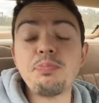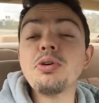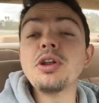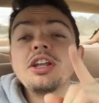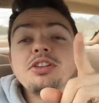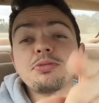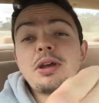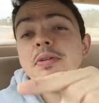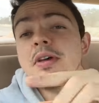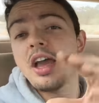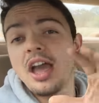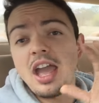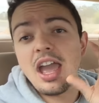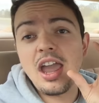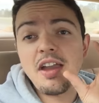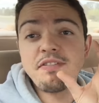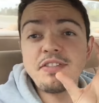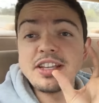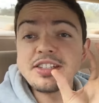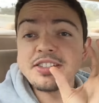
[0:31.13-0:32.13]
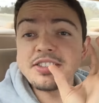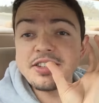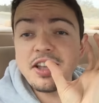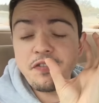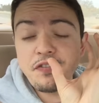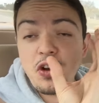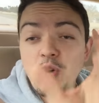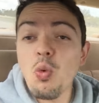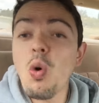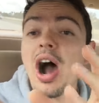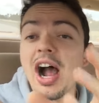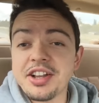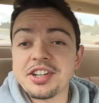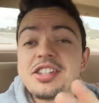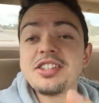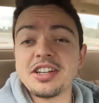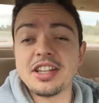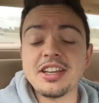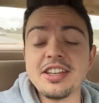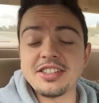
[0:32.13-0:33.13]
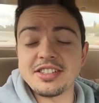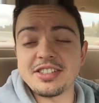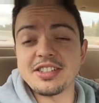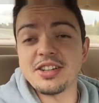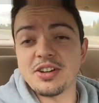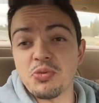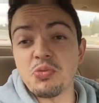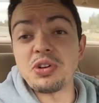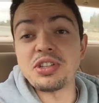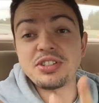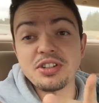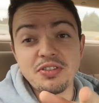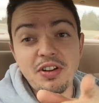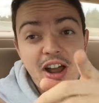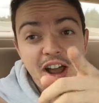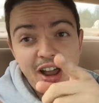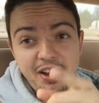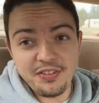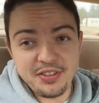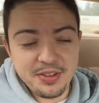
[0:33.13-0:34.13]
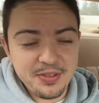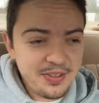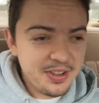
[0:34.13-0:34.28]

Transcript: Put it this way, if this if you're watching this, we survived.